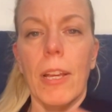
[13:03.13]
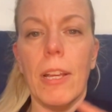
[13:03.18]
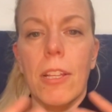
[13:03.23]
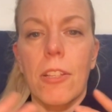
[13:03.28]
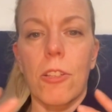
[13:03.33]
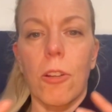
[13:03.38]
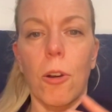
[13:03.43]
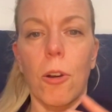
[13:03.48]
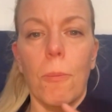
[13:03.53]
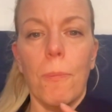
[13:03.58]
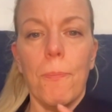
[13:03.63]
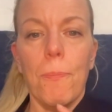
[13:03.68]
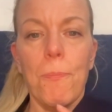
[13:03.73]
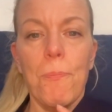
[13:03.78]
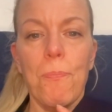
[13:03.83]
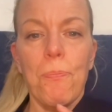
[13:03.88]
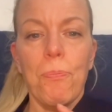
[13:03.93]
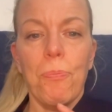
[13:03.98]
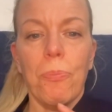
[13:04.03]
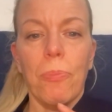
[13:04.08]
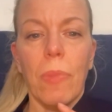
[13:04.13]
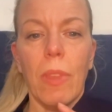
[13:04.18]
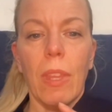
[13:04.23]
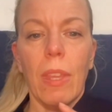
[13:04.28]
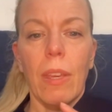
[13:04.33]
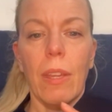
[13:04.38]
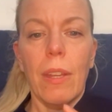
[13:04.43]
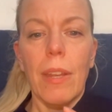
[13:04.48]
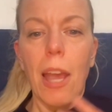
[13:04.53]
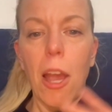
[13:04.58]
So
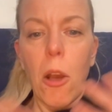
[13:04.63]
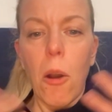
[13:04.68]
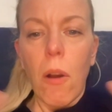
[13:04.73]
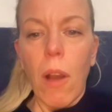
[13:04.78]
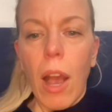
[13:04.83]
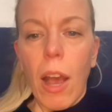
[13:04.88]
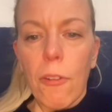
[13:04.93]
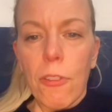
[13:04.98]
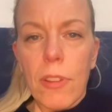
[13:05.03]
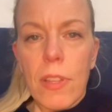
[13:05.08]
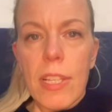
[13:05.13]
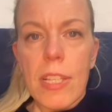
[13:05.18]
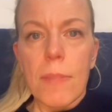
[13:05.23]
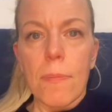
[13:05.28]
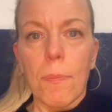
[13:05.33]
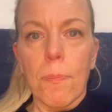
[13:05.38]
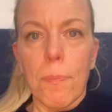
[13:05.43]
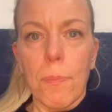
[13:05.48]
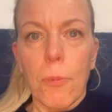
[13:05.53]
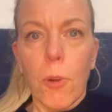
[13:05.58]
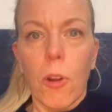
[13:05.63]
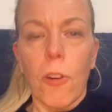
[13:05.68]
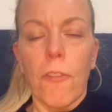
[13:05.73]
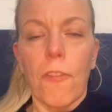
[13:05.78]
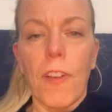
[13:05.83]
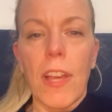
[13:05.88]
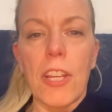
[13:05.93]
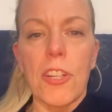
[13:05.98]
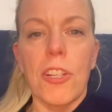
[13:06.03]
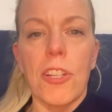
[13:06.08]
now after these
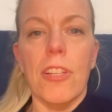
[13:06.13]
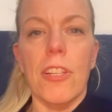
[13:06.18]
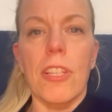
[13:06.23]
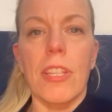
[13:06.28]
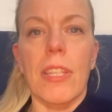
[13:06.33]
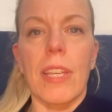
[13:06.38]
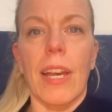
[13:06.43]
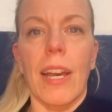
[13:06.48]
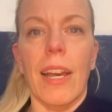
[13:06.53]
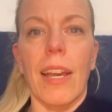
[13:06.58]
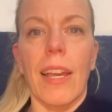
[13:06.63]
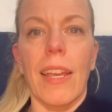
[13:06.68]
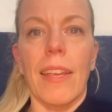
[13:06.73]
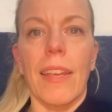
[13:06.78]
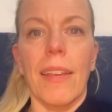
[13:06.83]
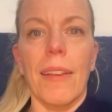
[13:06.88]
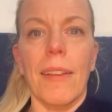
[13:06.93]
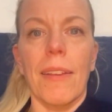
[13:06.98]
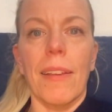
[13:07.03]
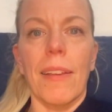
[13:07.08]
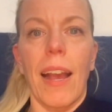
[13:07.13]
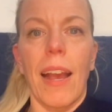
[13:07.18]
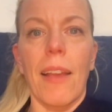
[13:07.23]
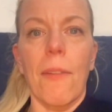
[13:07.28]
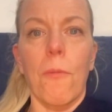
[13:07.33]
confessions, I